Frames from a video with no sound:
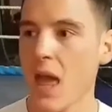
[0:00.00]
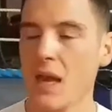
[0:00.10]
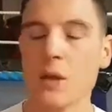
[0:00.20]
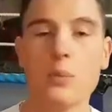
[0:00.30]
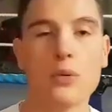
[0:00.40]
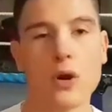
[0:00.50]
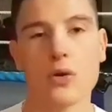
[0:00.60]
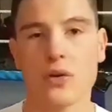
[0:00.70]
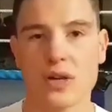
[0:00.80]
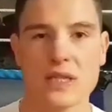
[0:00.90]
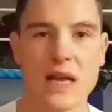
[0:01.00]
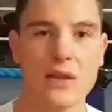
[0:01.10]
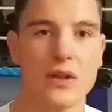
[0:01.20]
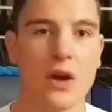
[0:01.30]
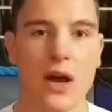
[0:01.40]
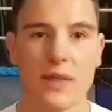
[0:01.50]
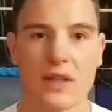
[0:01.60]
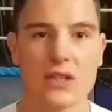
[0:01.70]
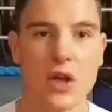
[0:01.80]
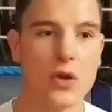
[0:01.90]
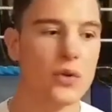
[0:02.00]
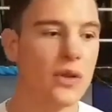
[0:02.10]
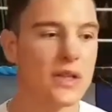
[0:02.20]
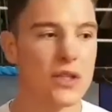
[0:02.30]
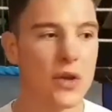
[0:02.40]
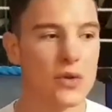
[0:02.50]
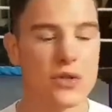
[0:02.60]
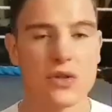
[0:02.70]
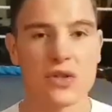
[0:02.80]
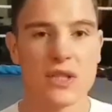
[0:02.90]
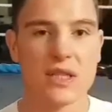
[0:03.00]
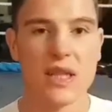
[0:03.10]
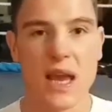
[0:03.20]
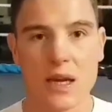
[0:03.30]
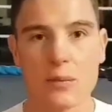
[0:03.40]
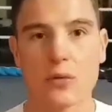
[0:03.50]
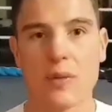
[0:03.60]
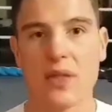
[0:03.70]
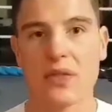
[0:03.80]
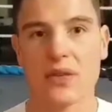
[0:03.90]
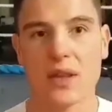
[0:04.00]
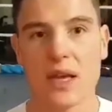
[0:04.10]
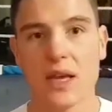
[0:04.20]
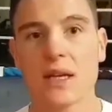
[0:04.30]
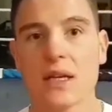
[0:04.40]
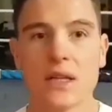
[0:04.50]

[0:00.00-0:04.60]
any progress down the line. There's no there's no sort of sustainable method there.